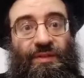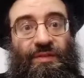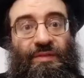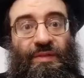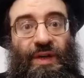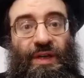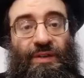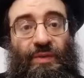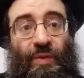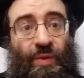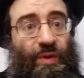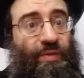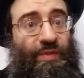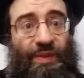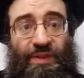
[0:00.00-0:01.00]
Right?
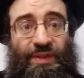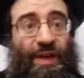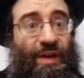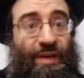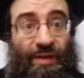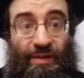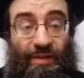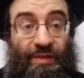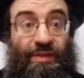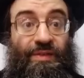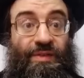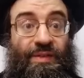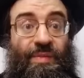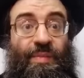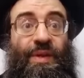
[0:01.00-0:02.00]
All of these are
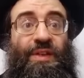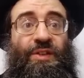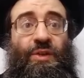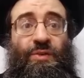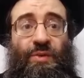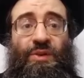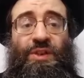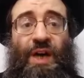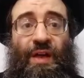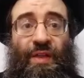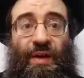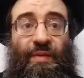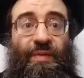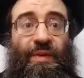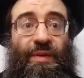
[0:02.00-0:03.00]
symmetric to each
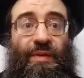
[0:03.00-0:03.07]
other.